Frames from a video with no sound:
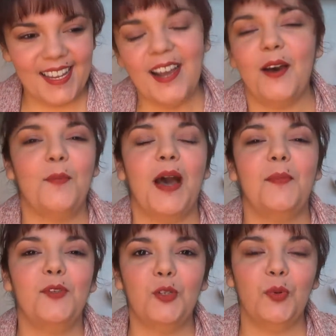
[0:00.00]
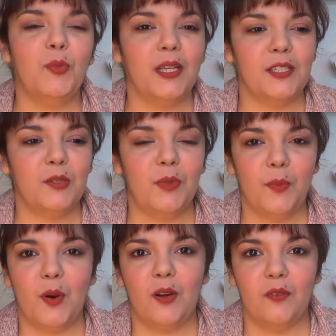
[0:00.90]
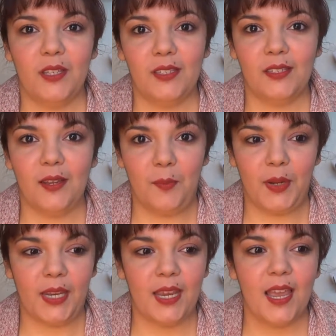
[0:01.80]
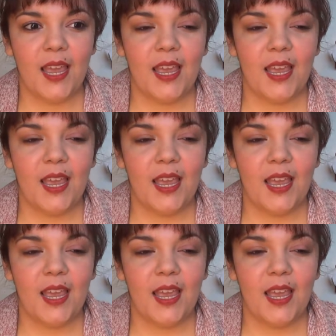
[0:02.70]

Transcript: I'm super blessed to be a part of this company.